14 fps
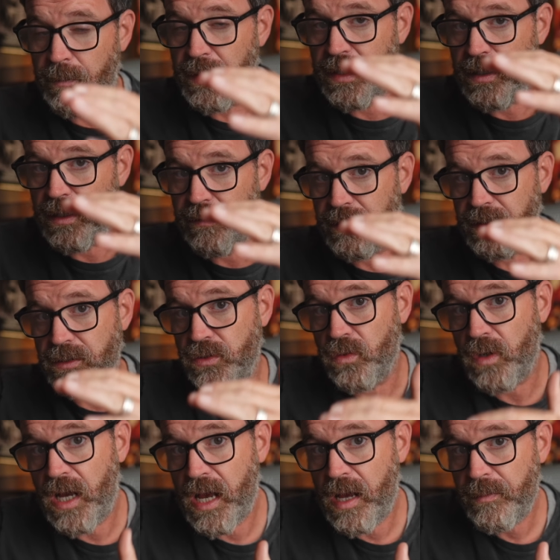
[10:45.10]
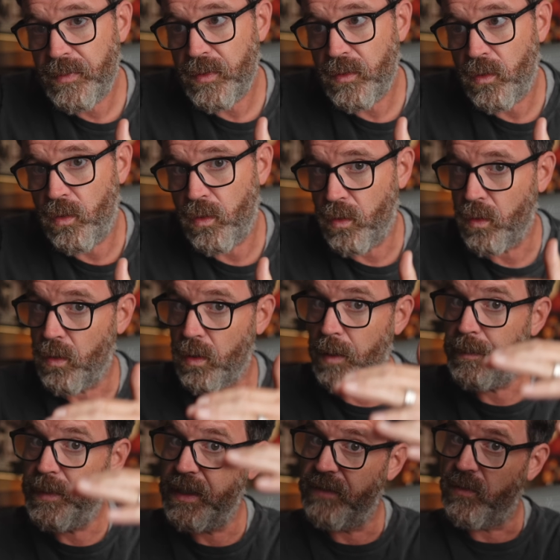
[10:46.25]
a bit of a drop or a
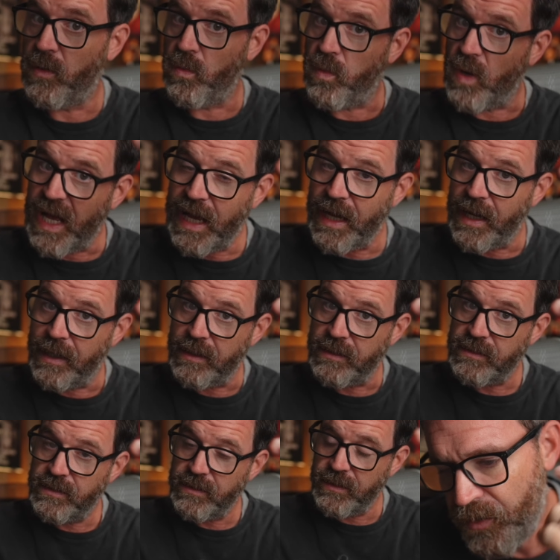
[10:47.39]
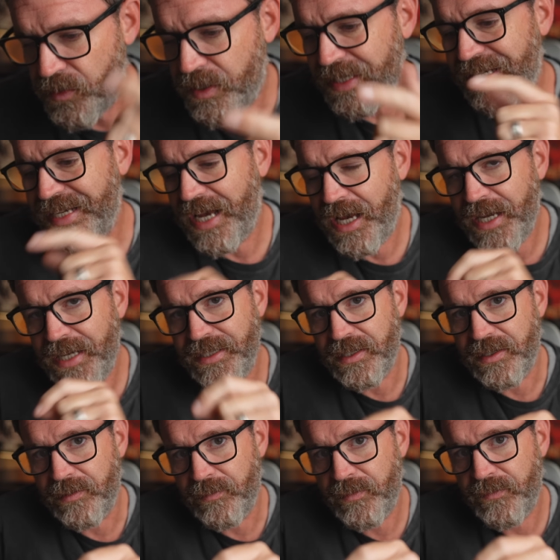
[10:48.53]
bit of a rise, you can kind
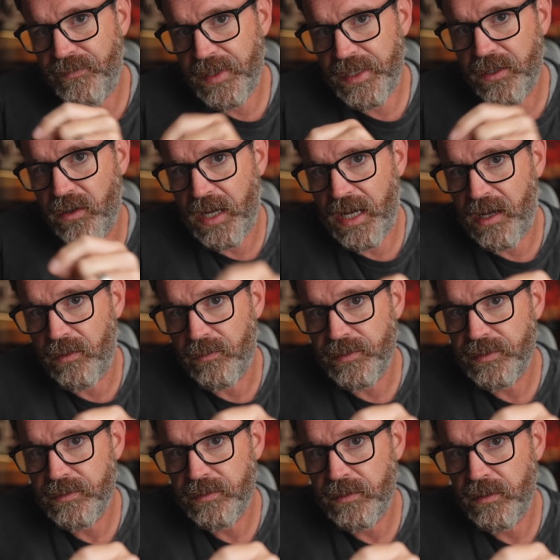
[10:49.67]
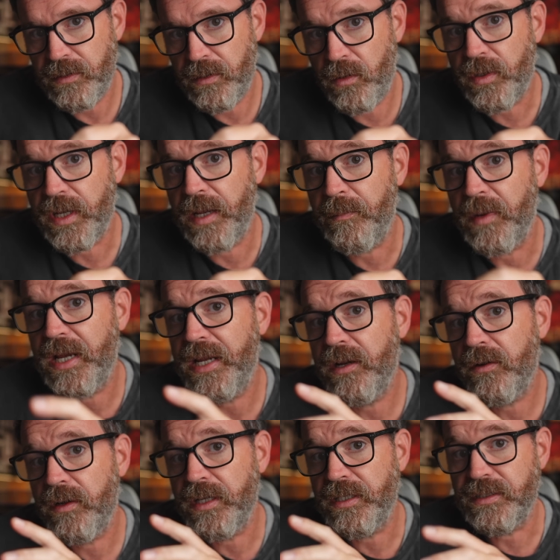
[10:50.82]
of figure out okay, my
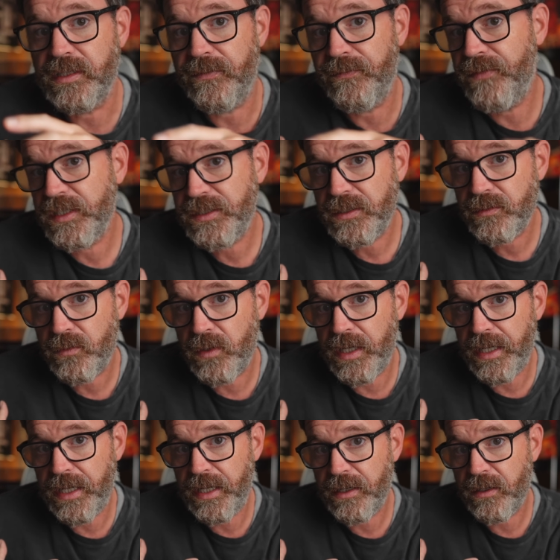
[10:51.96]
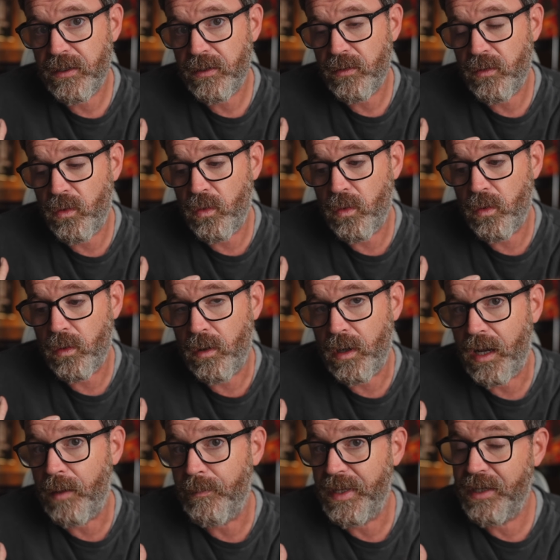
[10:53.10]
hearing is deficient right here, or
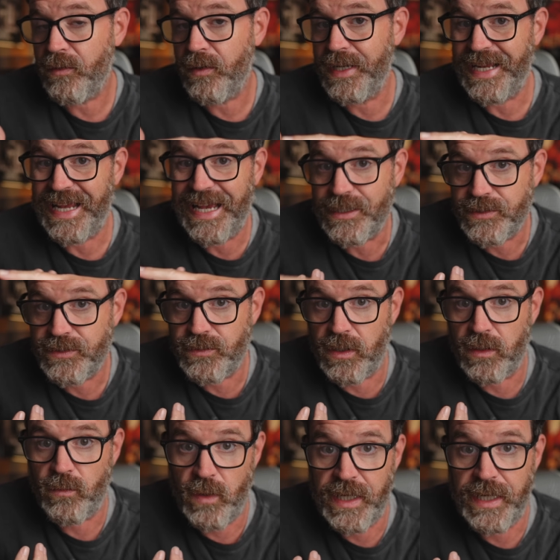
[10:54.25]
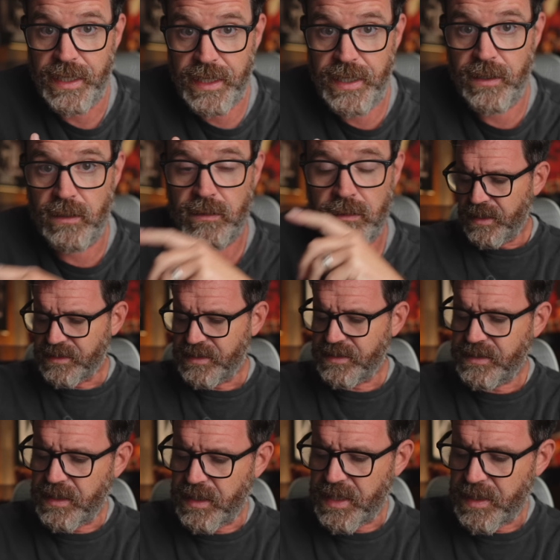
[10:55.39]
I'm hearing extra right here. This
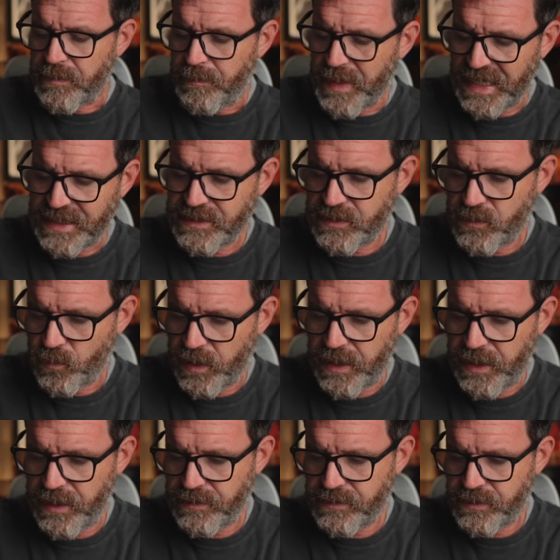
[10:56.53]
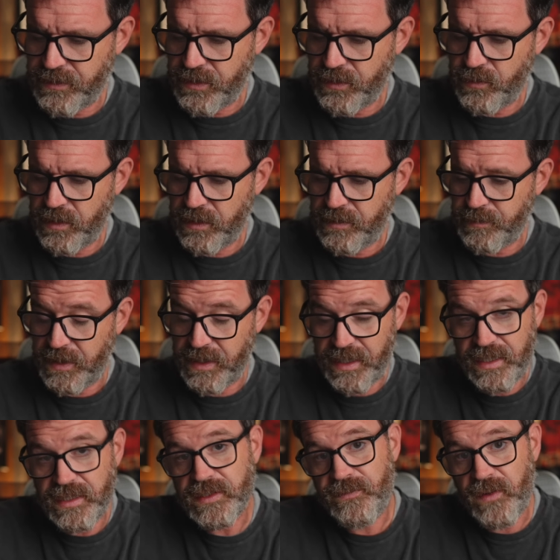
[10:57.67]
isn't the best way to do it, but it
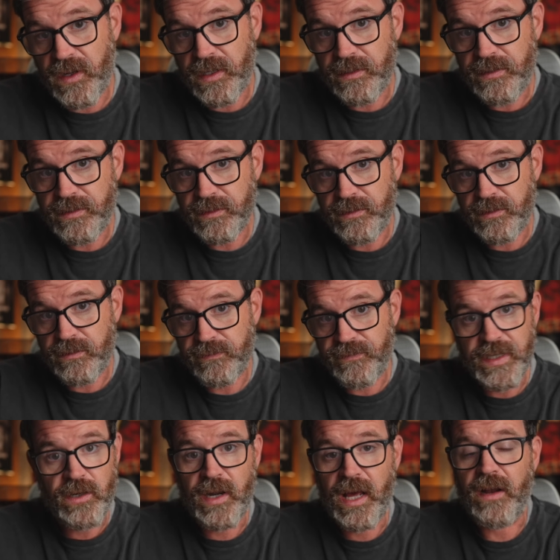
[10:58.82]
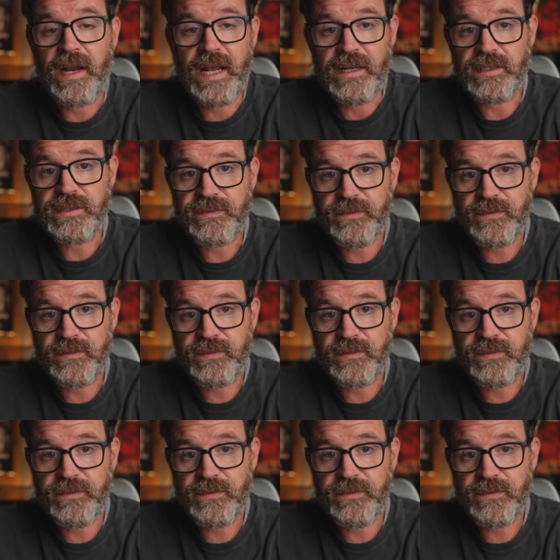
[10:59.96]
is fun to figure it out and it's